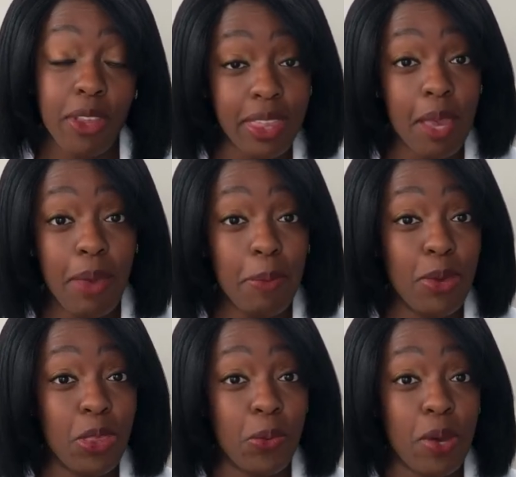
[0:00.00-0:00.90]
They might
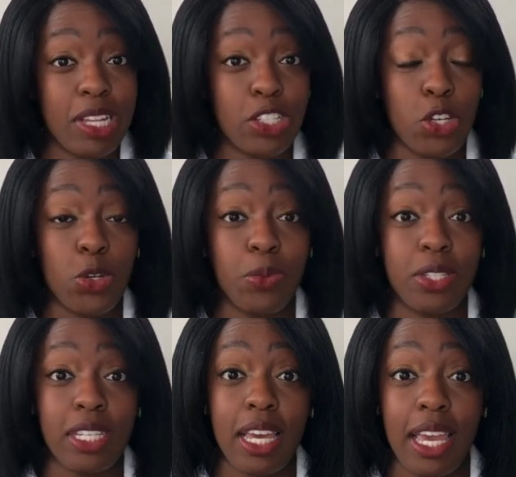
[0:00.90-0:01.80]
be the ones who will
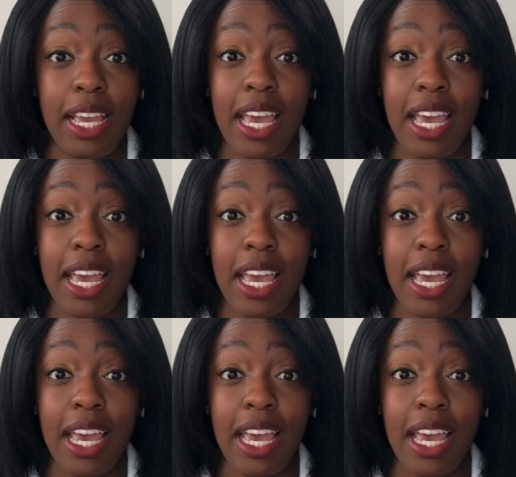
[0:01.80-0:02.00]
take